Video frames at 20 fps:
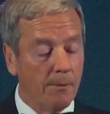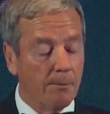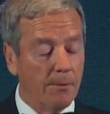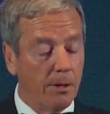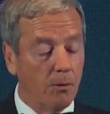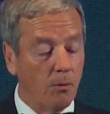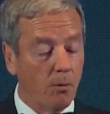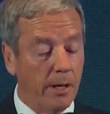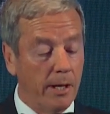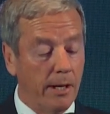
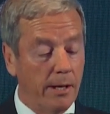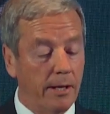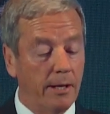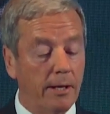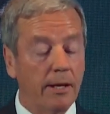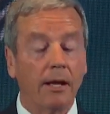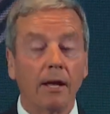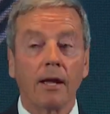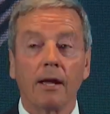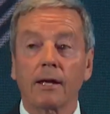Me
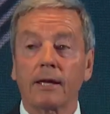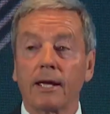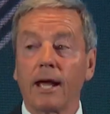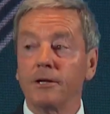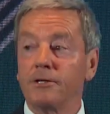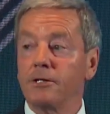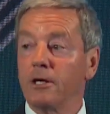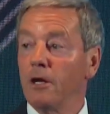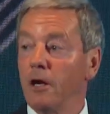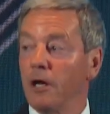wehi kei
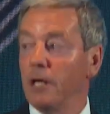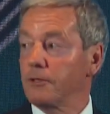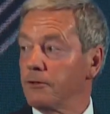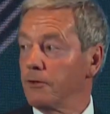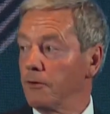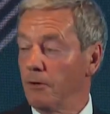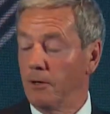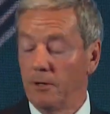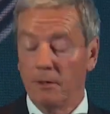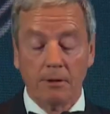te
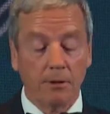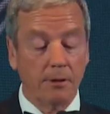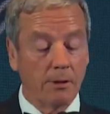aita.